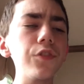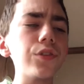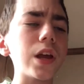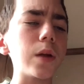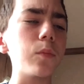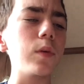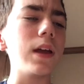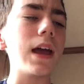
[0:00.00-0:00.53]
item
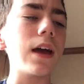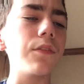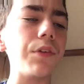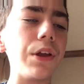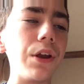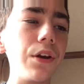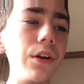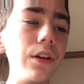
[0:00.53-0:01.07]
we have
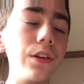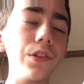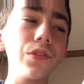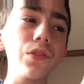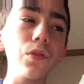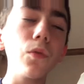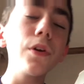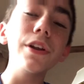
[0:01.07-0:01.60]
here is
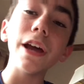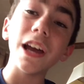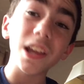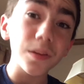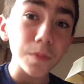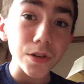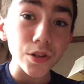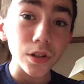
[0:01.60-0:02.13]
one that I
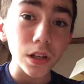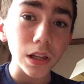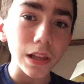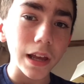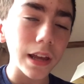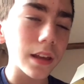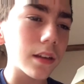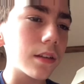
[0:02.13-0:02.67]
especially
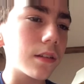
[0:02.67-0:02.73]
like.